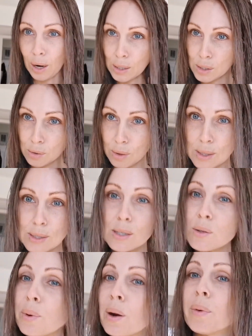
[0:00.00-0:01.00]
right, so this
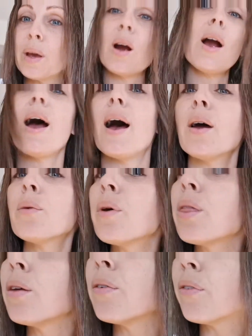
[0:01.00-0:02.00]
is where we are at
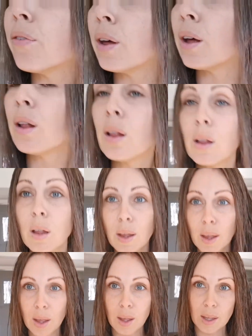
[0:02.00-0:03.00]
with the fill.
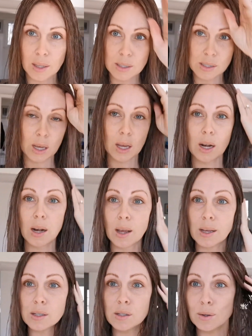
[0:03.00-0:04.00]
It's like a
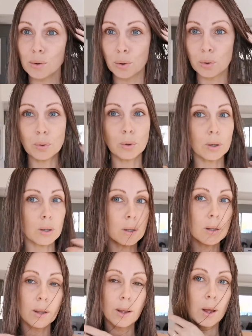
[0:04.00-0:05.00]
nice
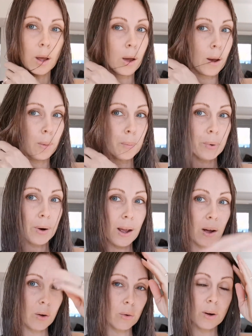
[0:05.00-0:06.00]
cool
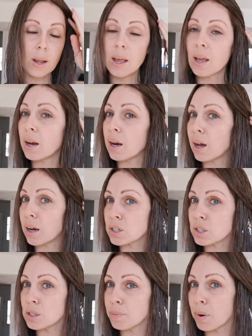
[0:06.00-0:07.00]
brown, and it
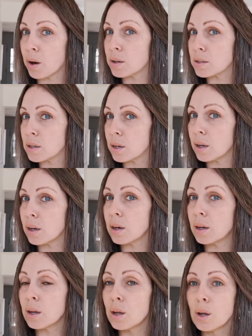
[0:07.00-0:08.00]
actually
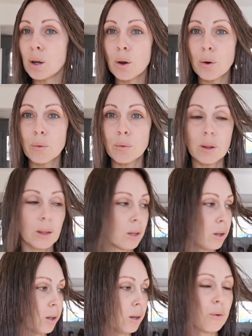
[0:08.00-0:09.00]
deposited really
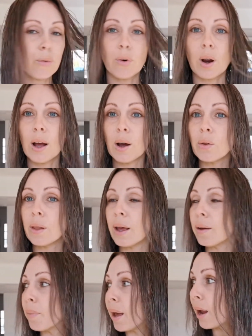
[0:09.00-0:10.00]
good for how
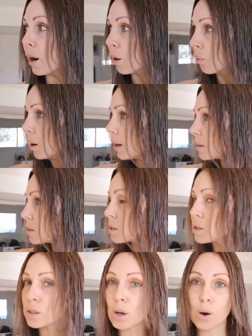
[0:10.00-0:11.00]
light my hair was.
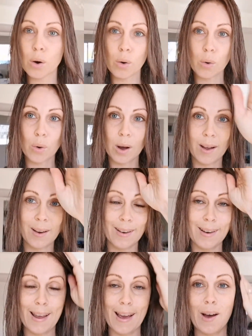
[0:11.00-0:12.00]
So
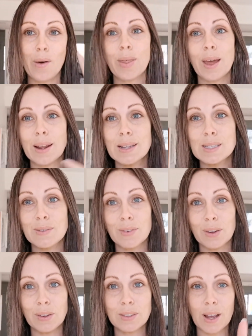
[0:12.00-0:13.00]
now that it's
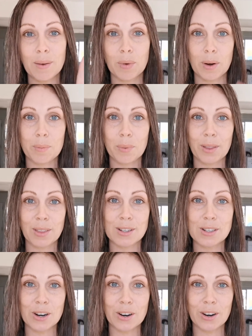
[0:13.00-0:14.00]
filled, I'm going to put the
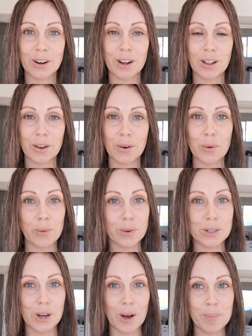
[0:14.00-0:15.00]
darker color
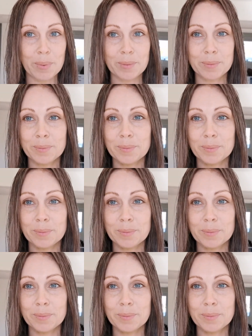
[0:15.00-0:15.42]
over top.